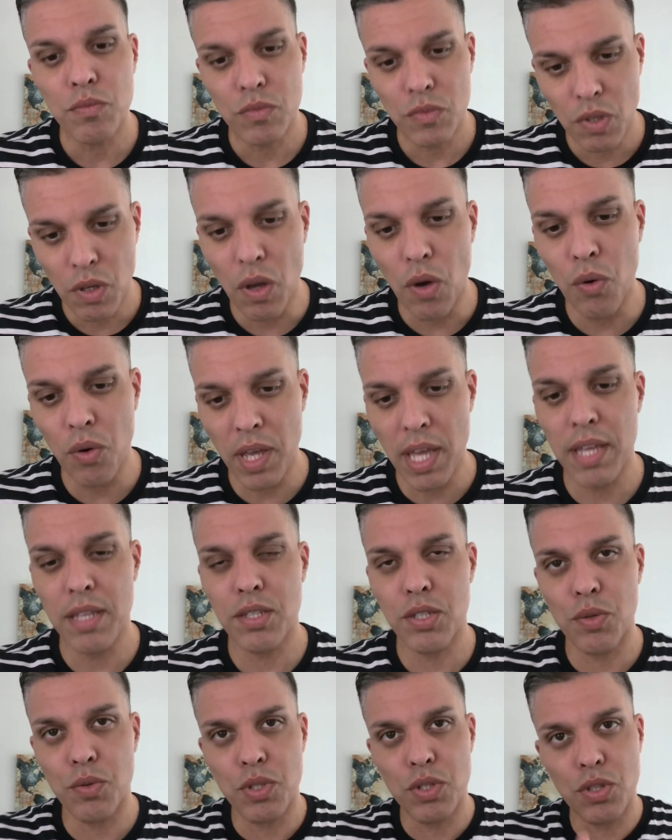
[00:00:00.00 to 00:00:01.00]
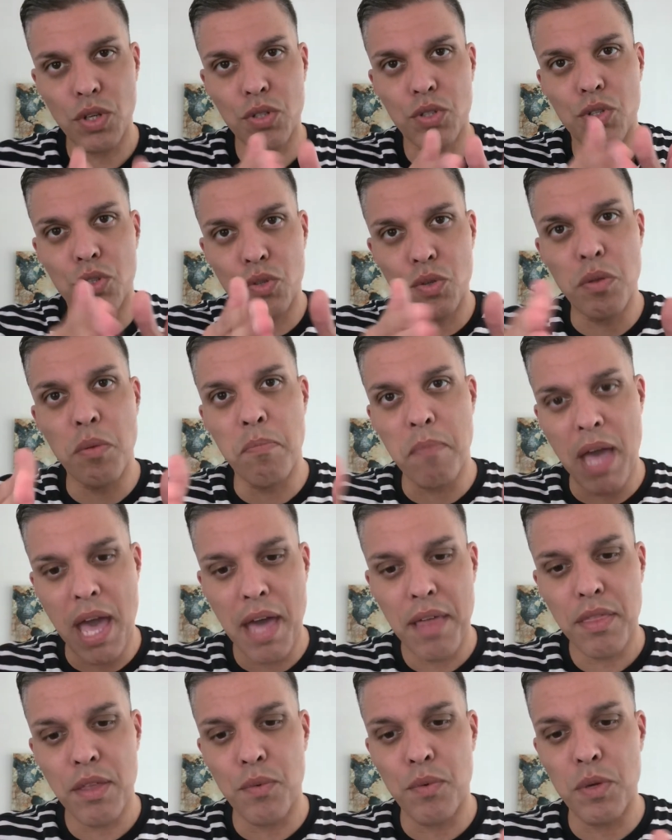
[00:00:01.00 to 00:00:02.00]
I'm like, okay, so we start to do the
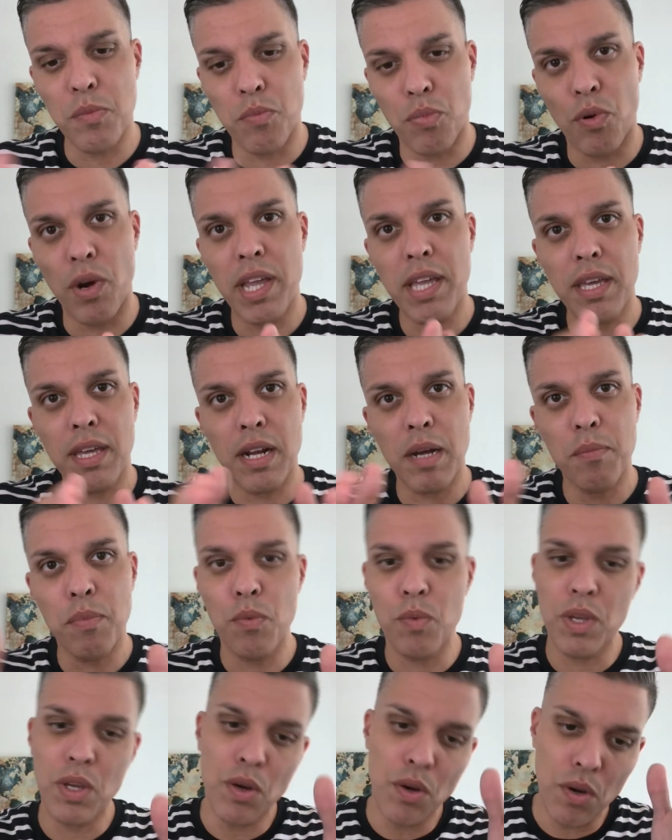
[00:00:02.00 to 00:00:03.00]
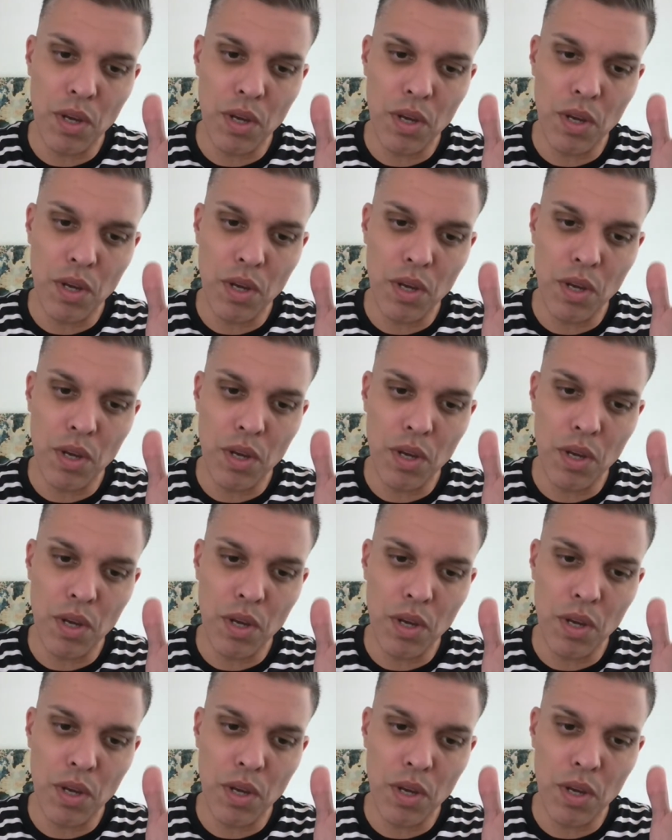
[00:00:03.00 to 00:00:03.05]
math and we break it up and we go,